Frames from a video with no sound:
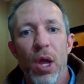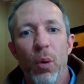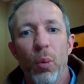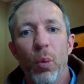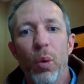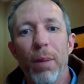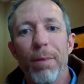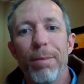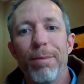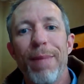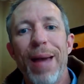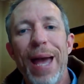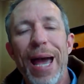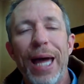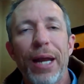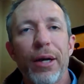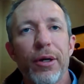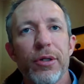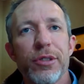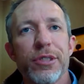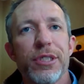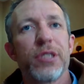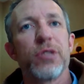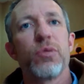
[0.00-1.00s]
What
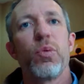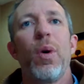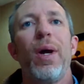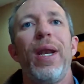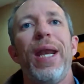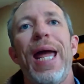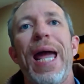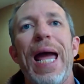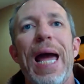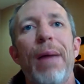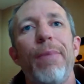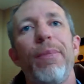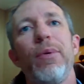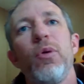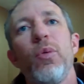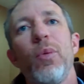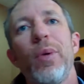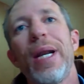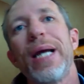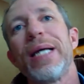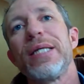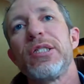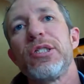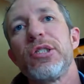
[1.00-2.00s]
matters is what happened
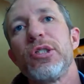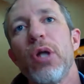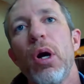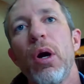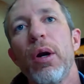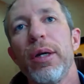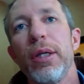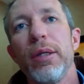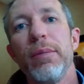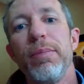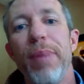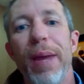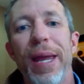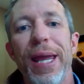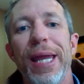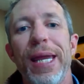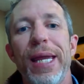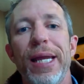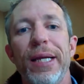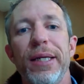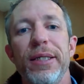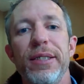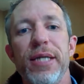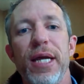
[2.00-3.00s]
when I started
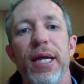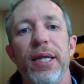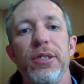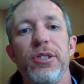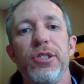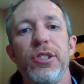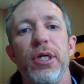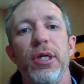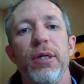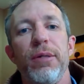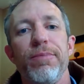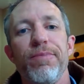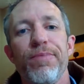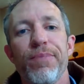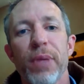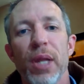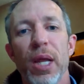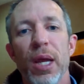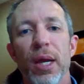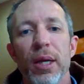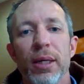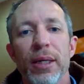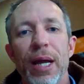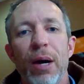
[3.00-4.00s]
paying attention.
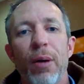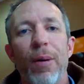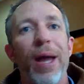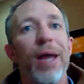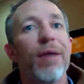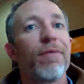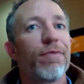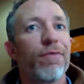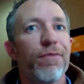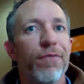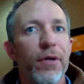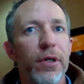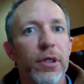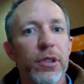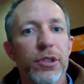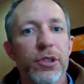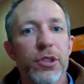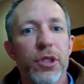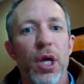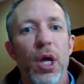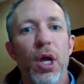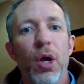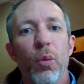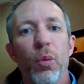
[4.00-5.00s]
Now, at
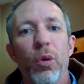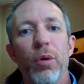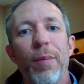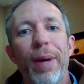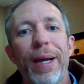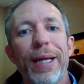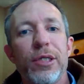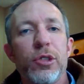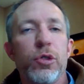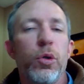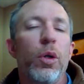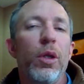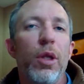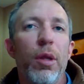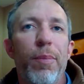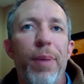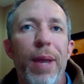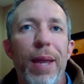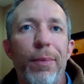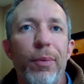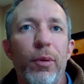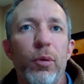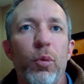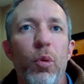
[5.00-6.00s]
first, when my toilet
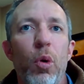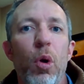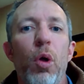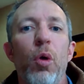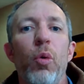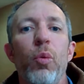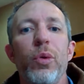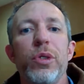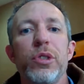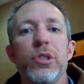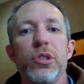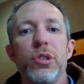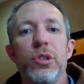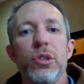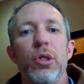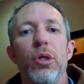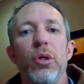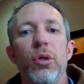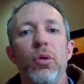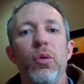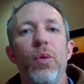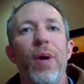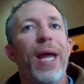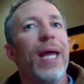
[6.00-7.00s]
paper roll was
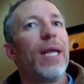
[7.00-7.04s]
new